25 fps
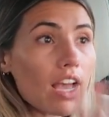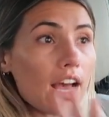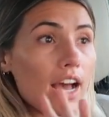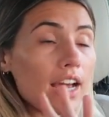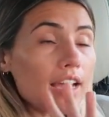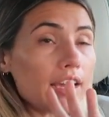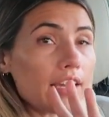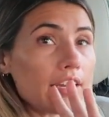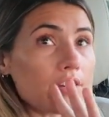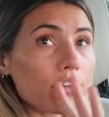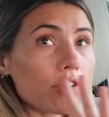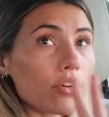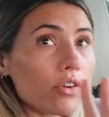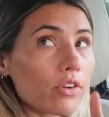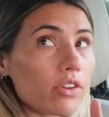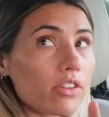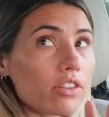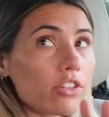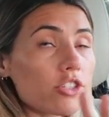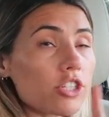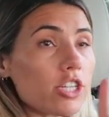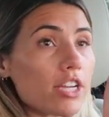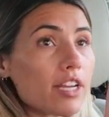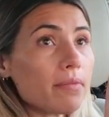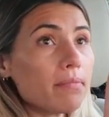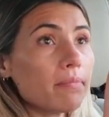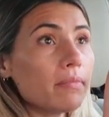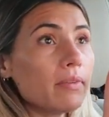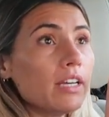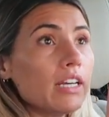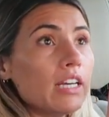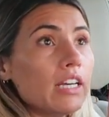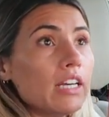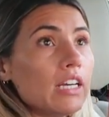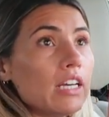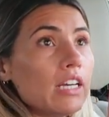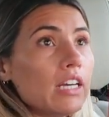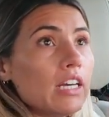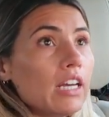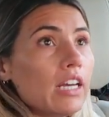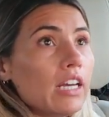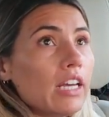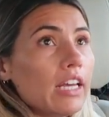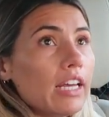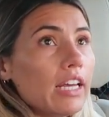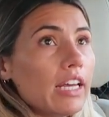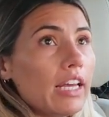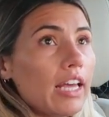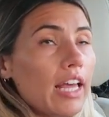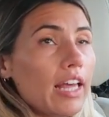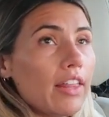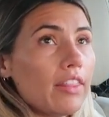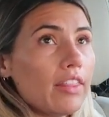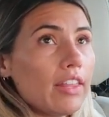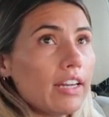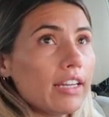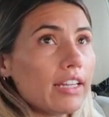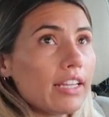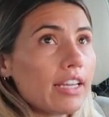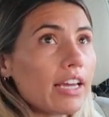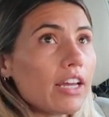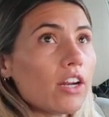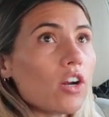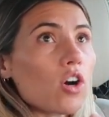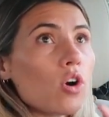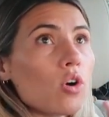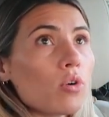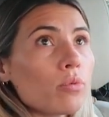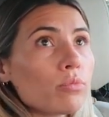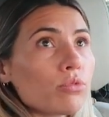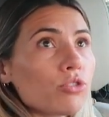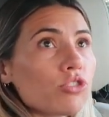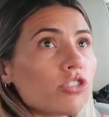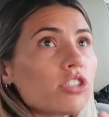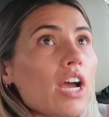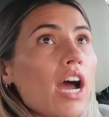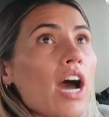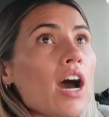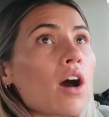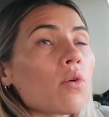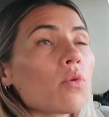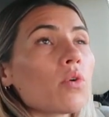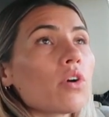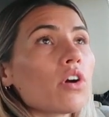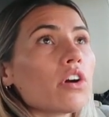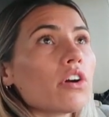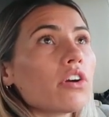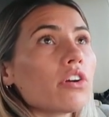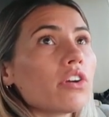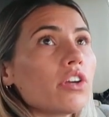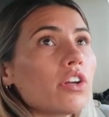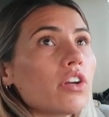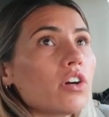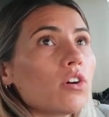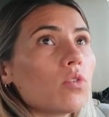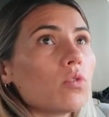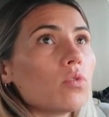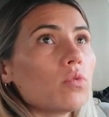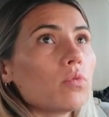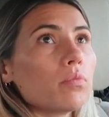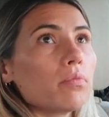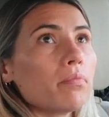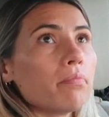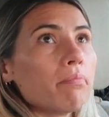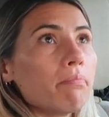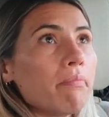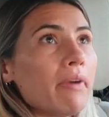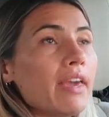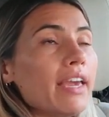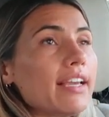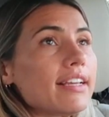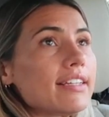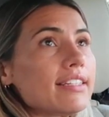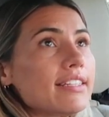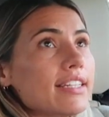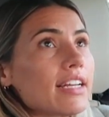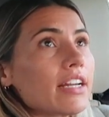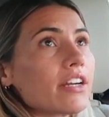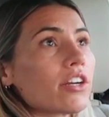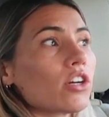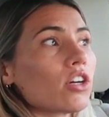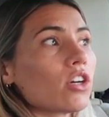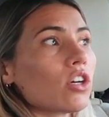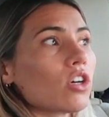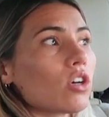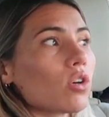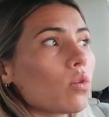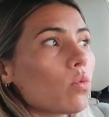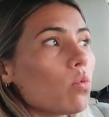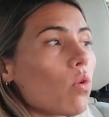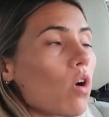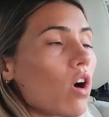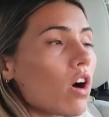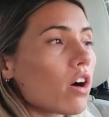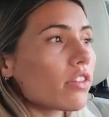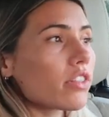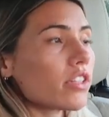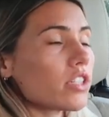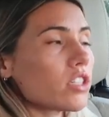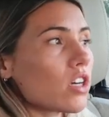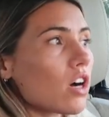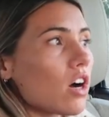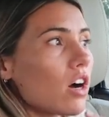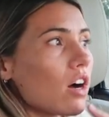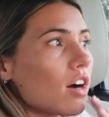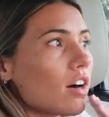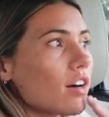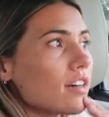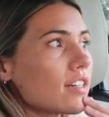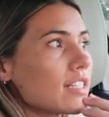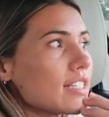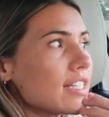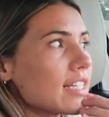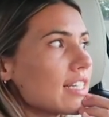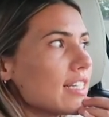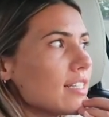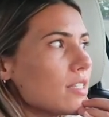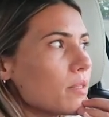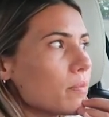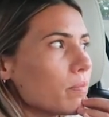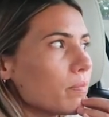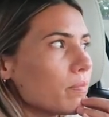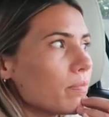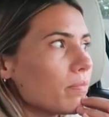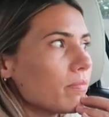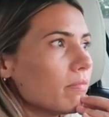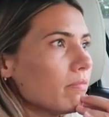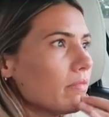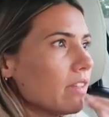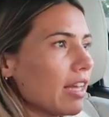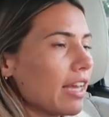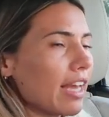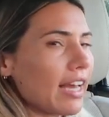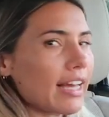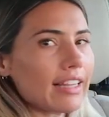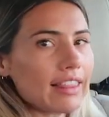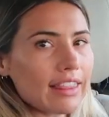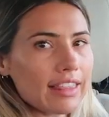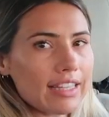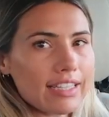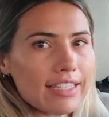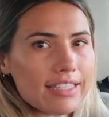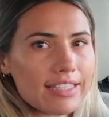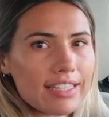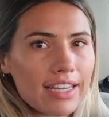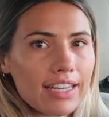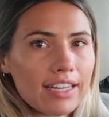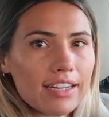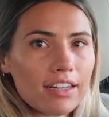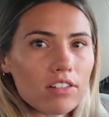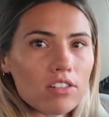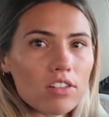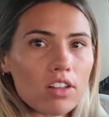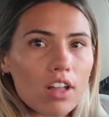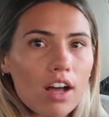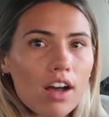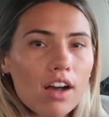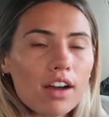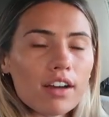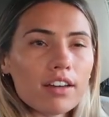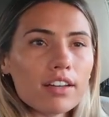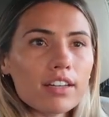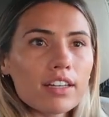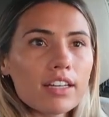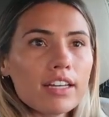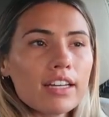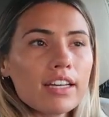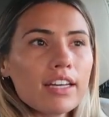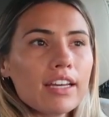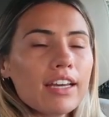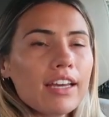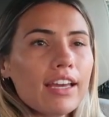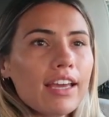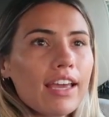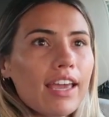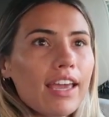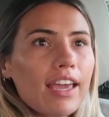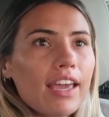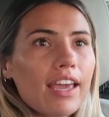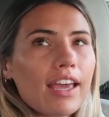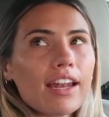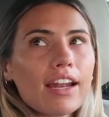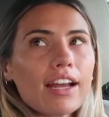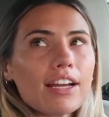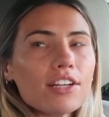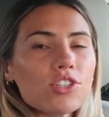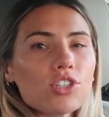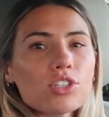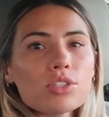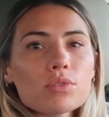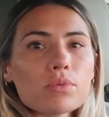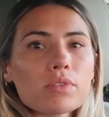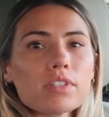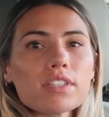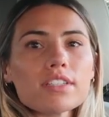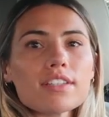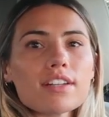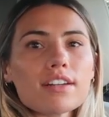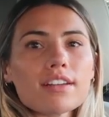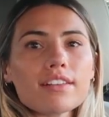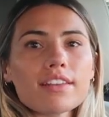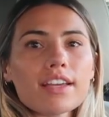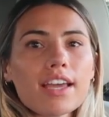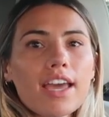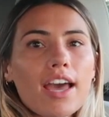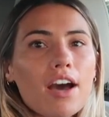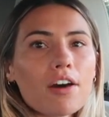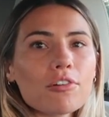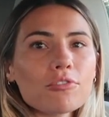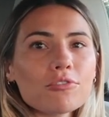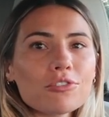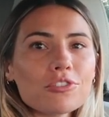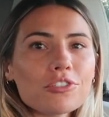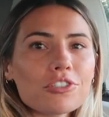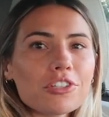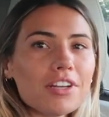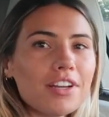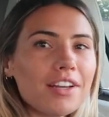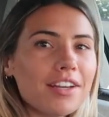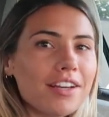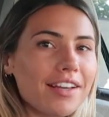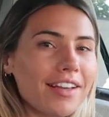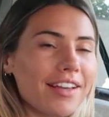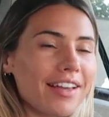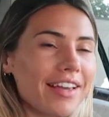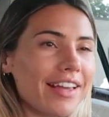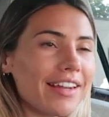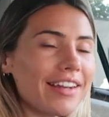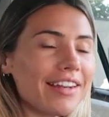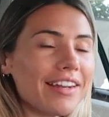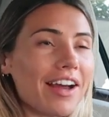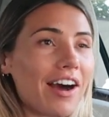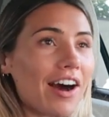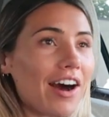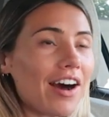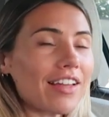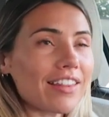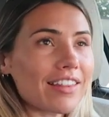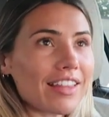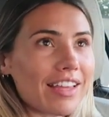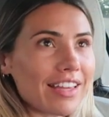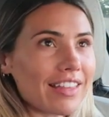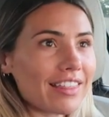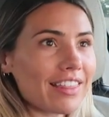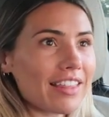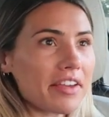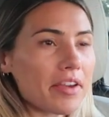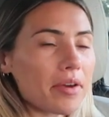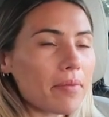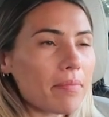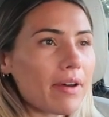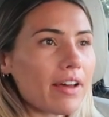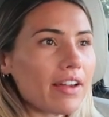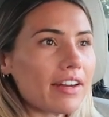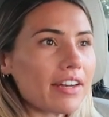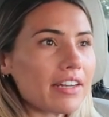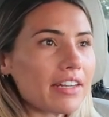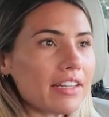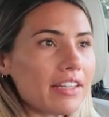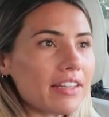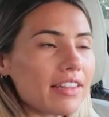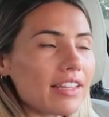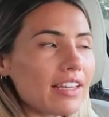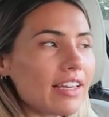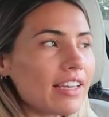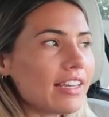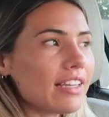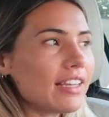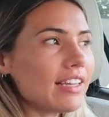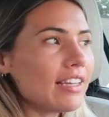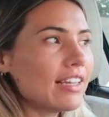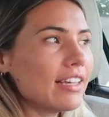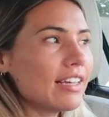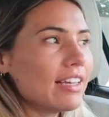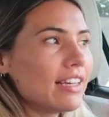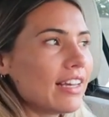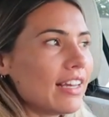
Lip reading: I go to the gym and then get home, shower, you know, make dinner, walk the dogs, it's like at least 8 o'clock, and I just want to sit on the couch and not like think about anything.